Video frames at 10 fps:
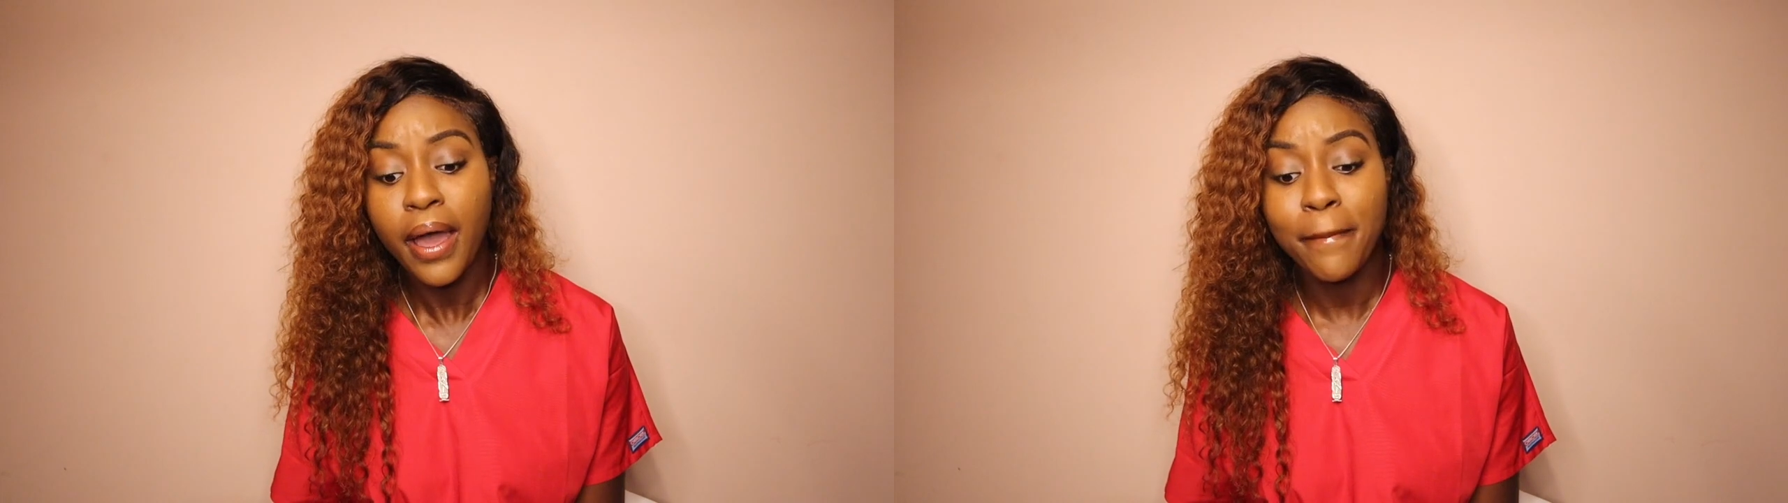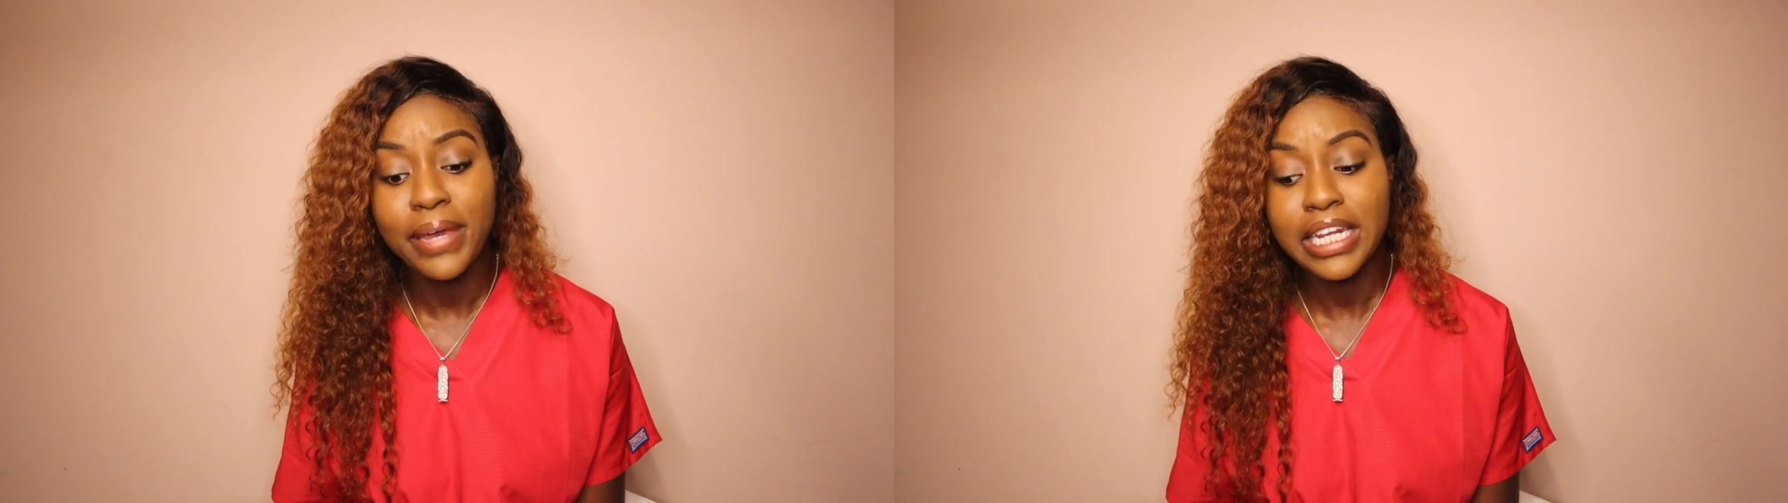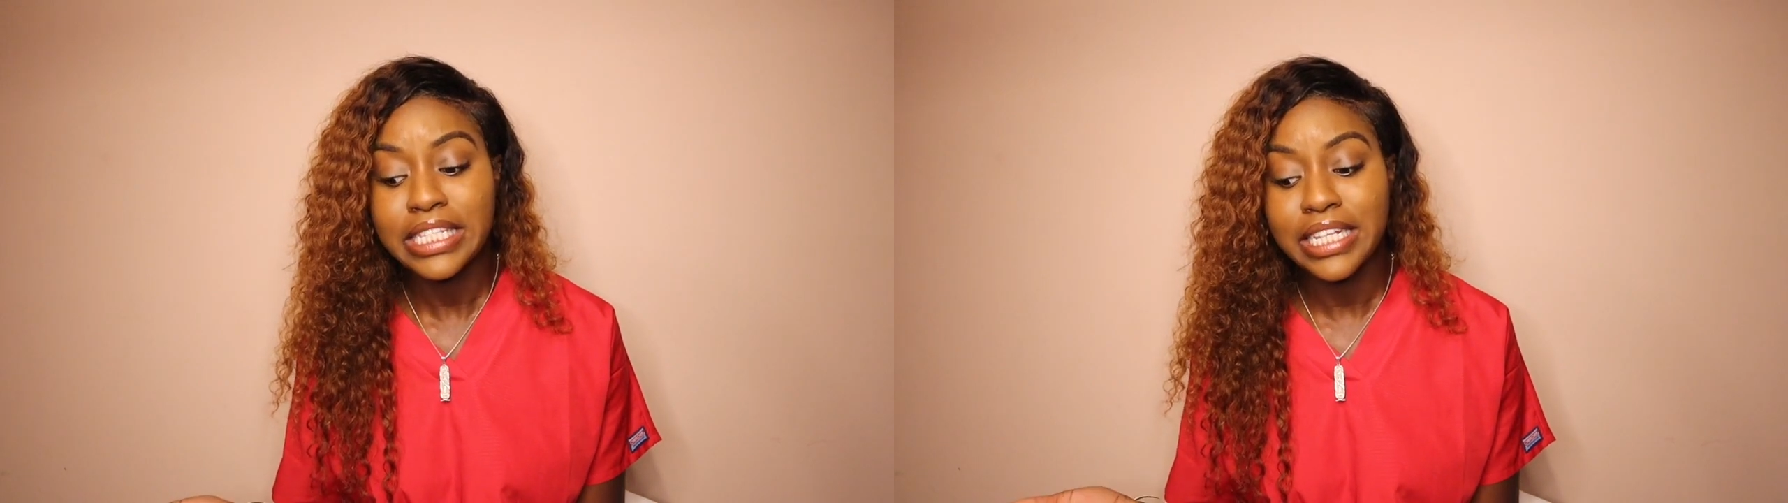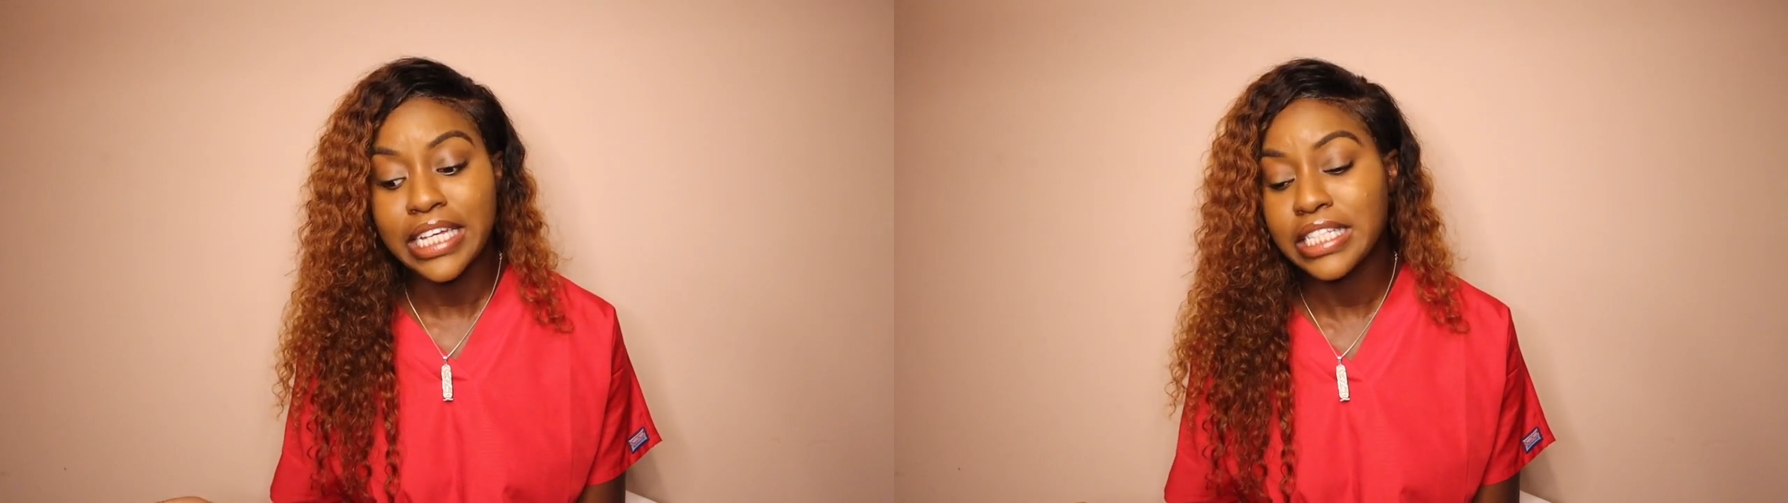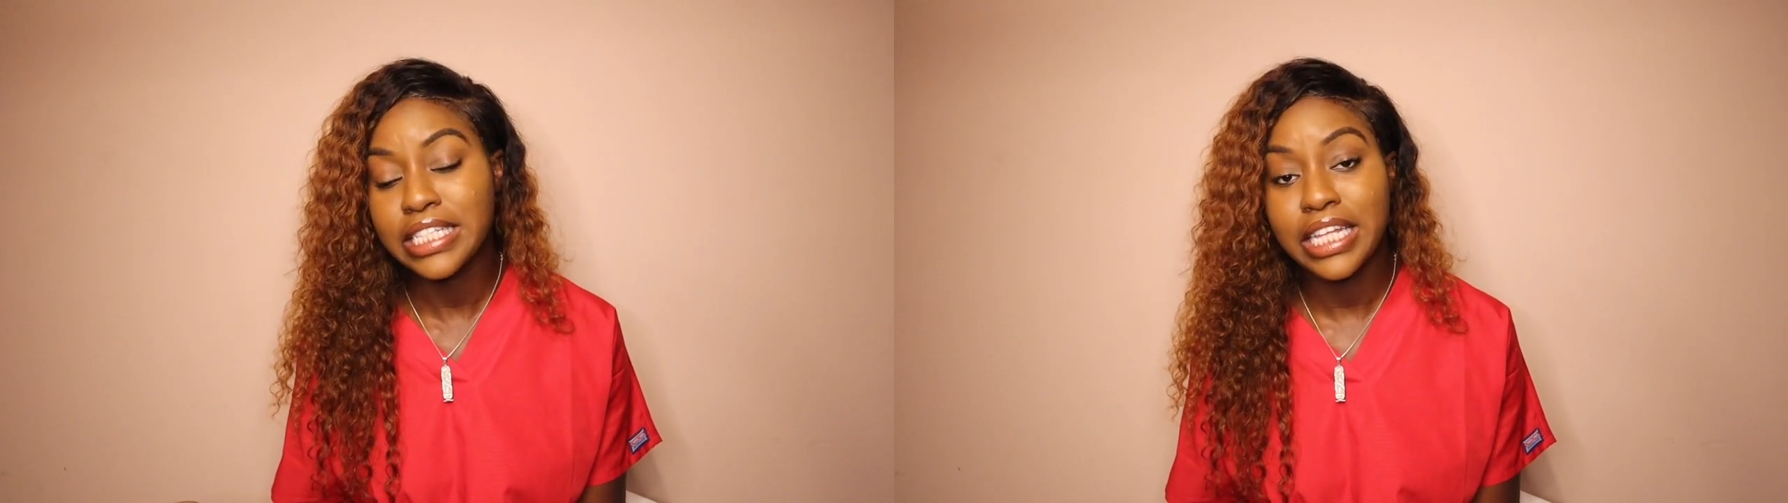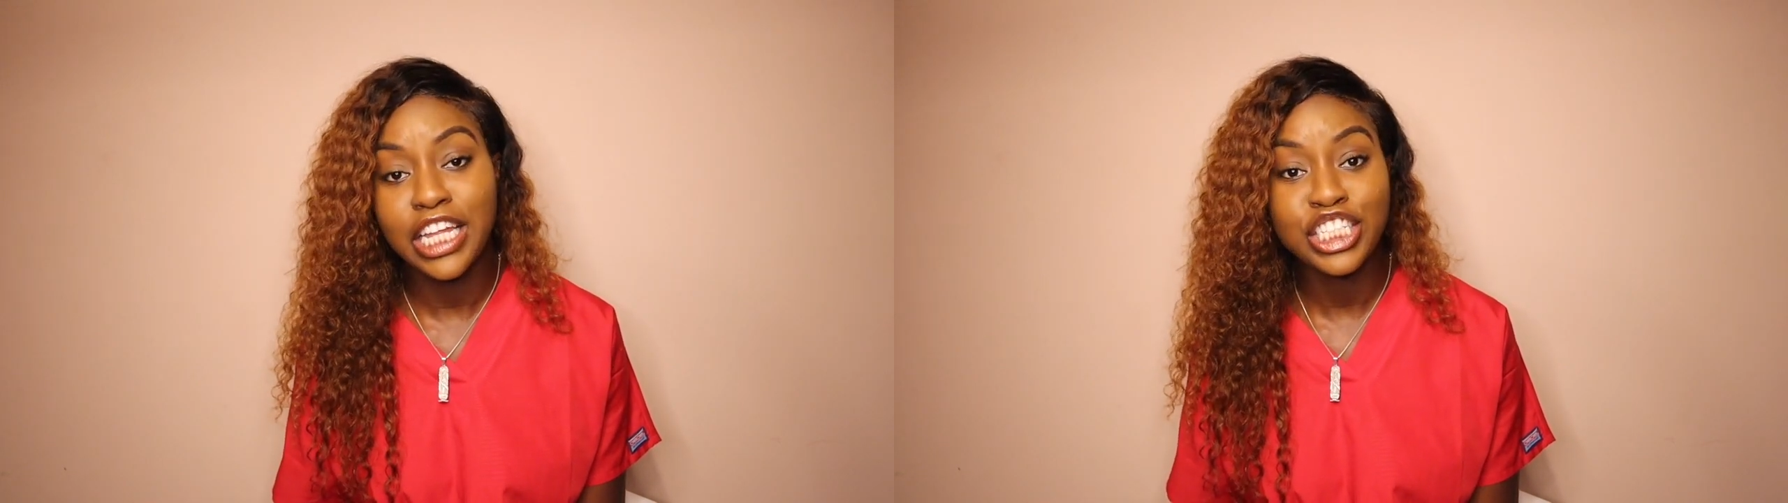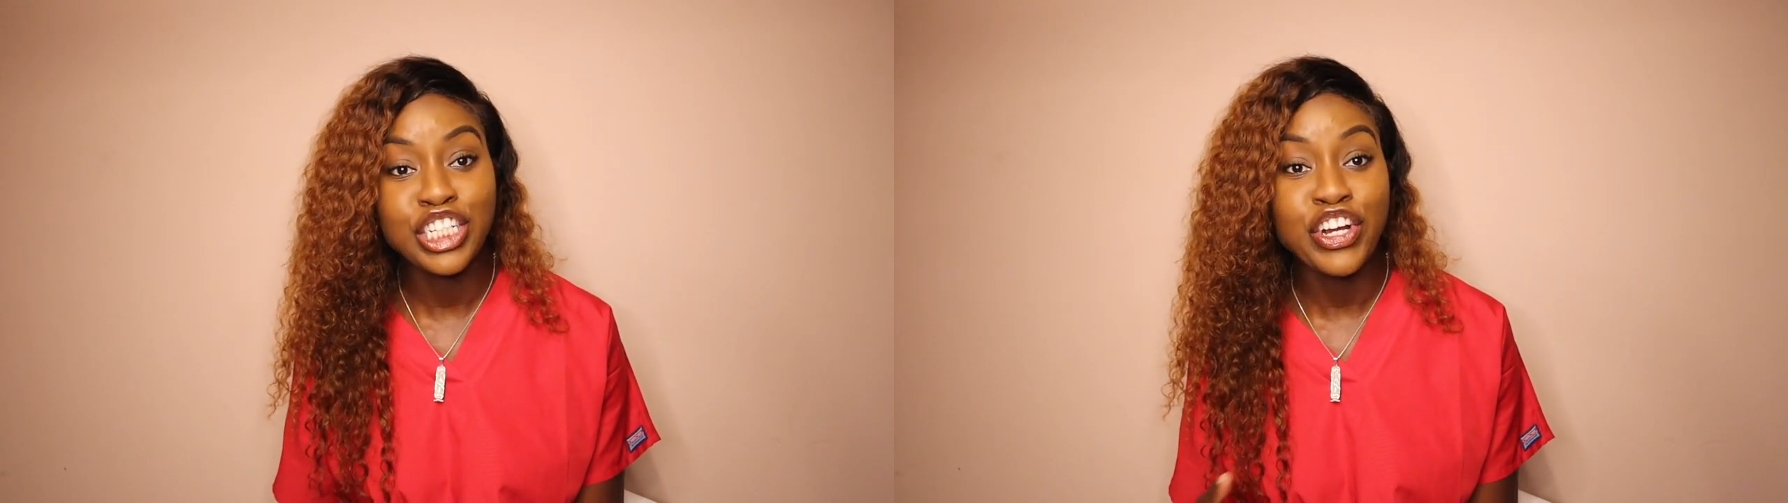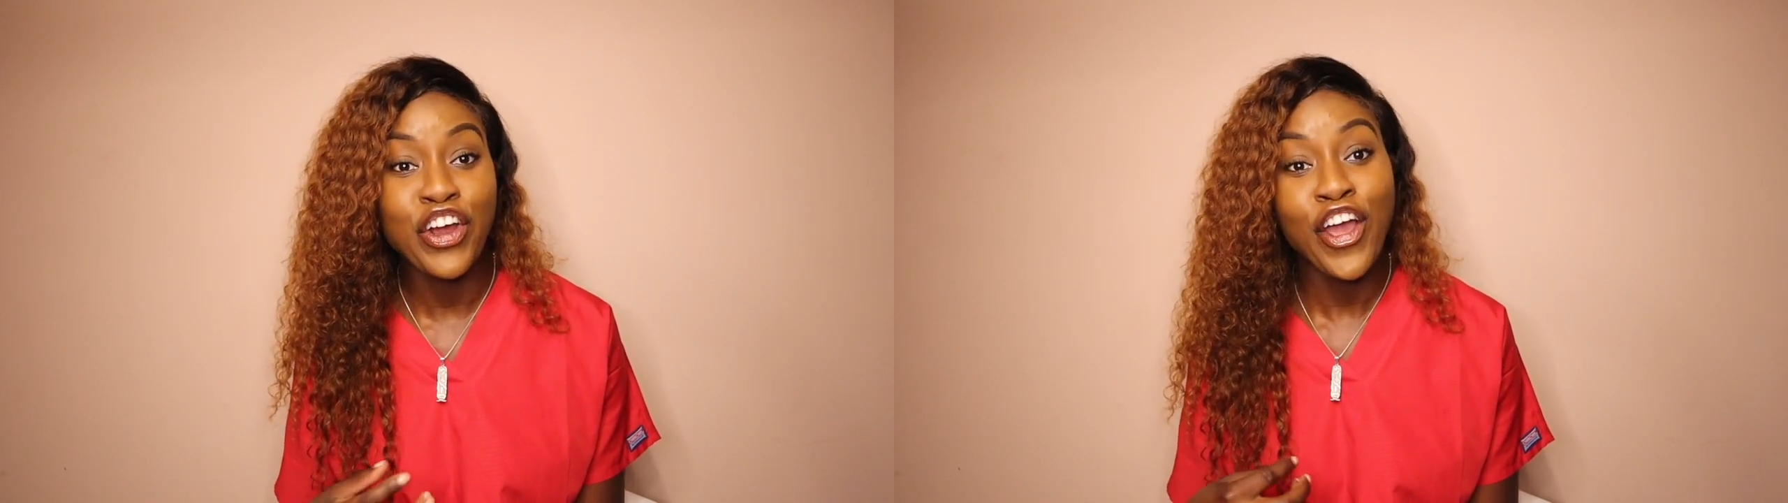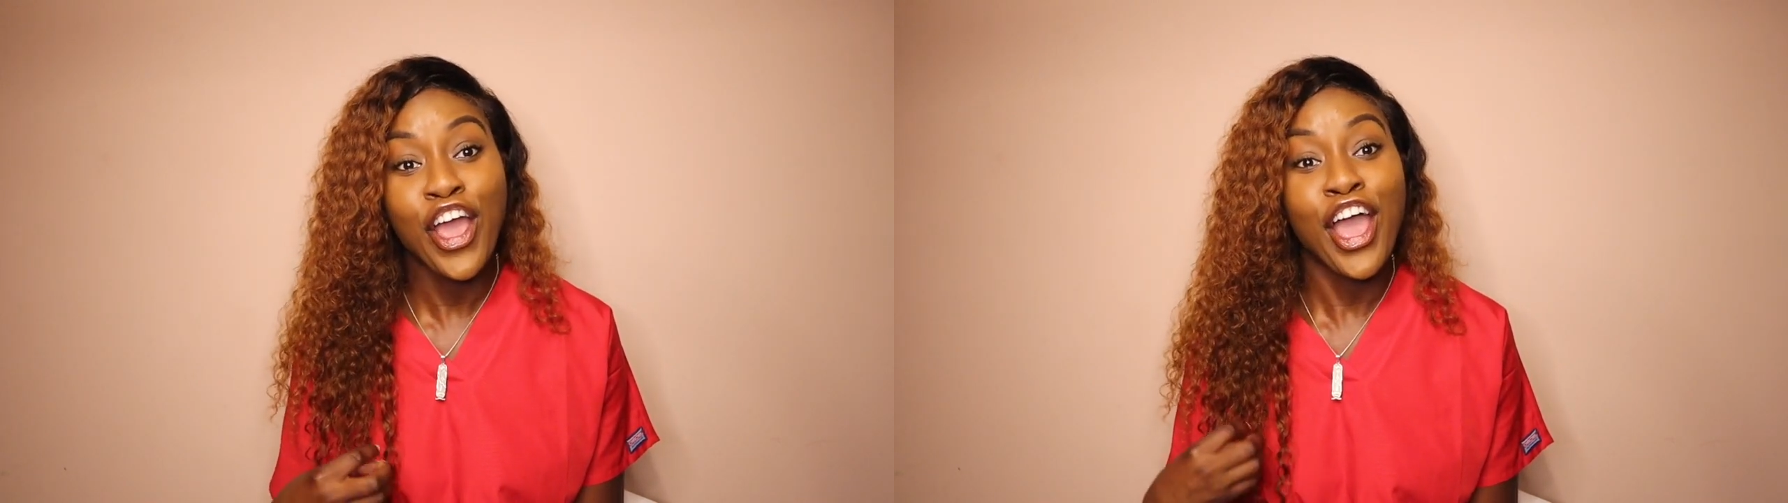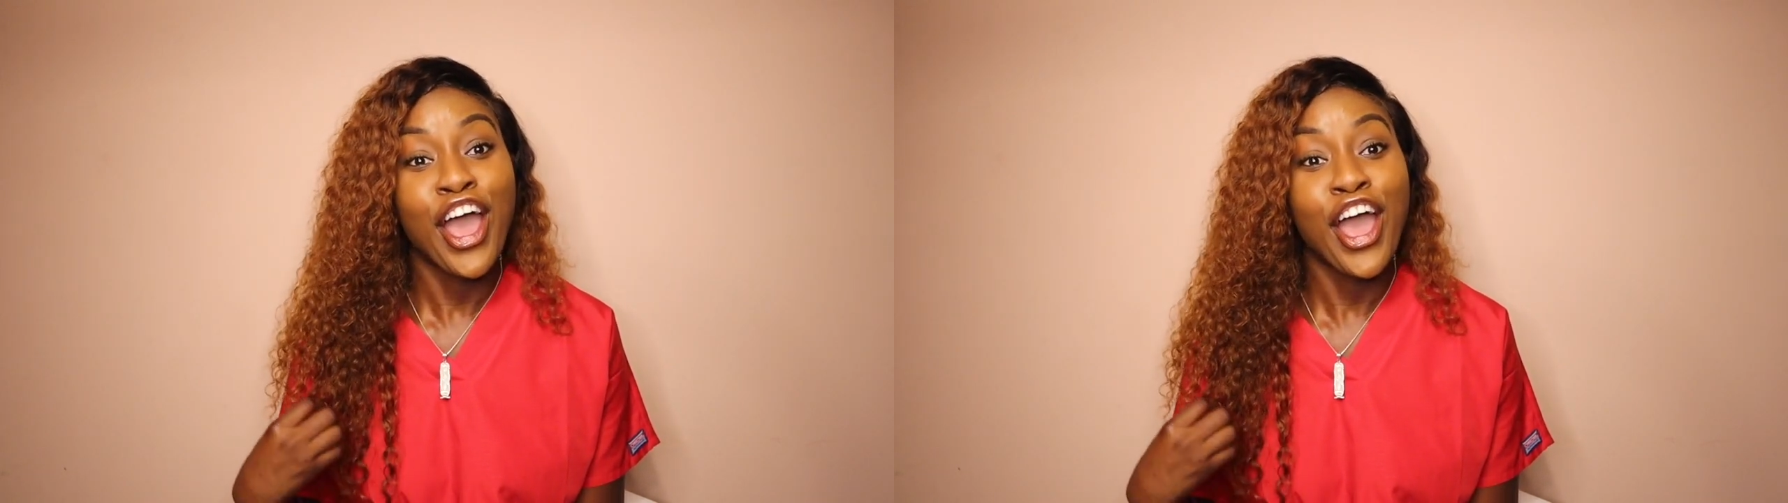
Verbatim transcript: I mean, it's nice to say that you're